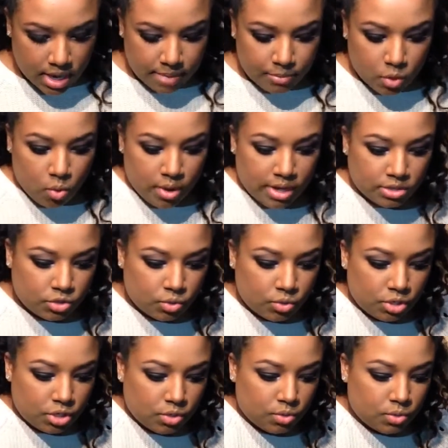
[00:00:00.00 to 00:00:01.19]
I'm going to
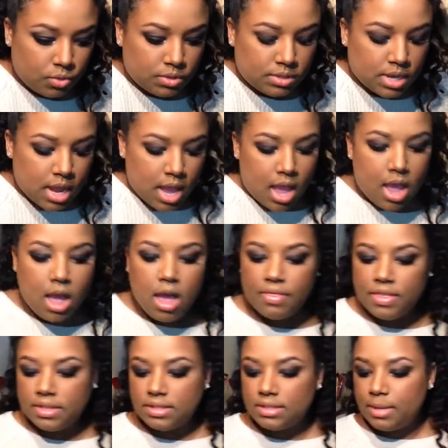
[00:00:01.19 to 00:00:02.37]
use
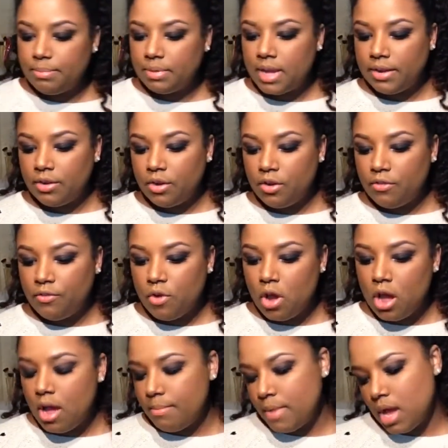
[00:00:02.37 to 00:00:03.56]
this lip liner
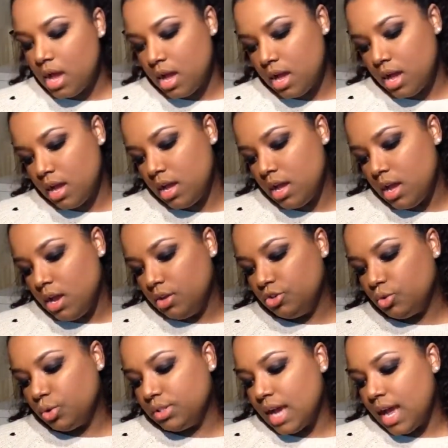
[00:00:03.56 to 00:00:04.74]
from
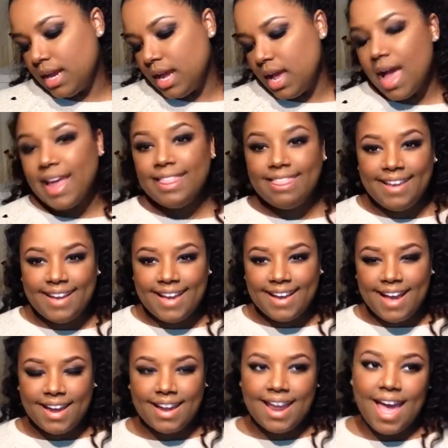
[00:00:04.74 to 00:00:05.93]
Jordana. I think I
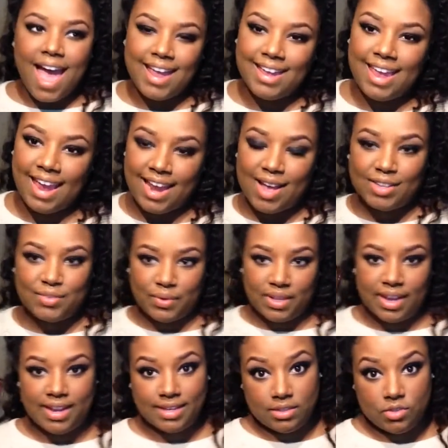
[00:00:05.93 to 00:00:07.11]
got it at iKate House for
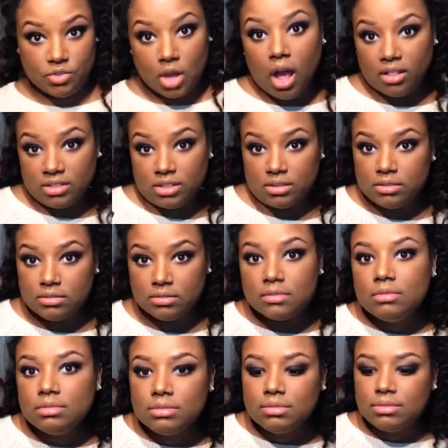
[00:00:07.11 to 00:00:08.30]
like $1.
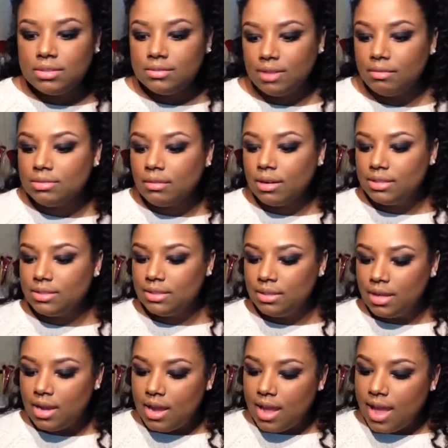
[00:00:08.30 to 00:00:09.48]
That was crazy.
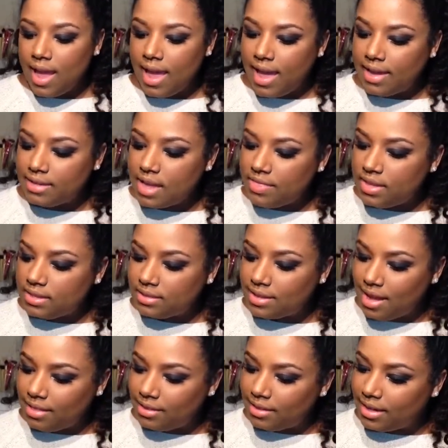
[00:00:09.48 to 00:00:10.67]
And this
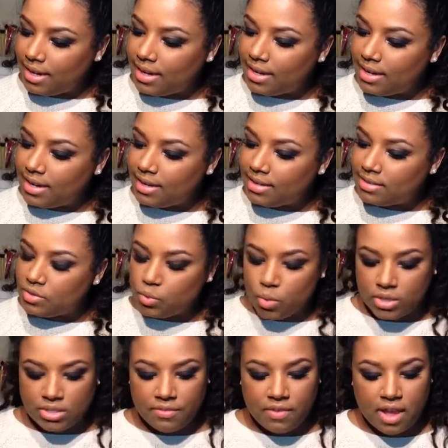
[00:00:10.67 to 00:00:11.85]
color is
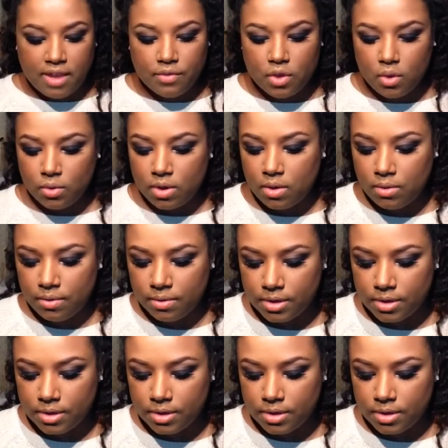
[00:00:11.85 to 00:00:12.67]
25 Cocoa.